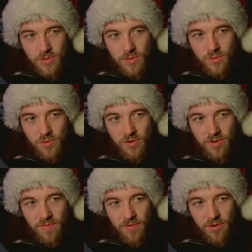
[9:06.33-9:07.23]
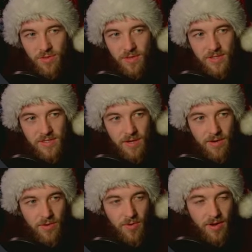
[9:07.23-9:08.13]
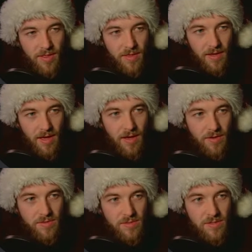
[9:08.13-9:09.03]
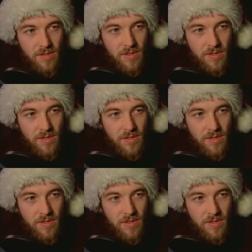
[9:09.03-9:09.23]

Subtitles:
to convert this into anything else.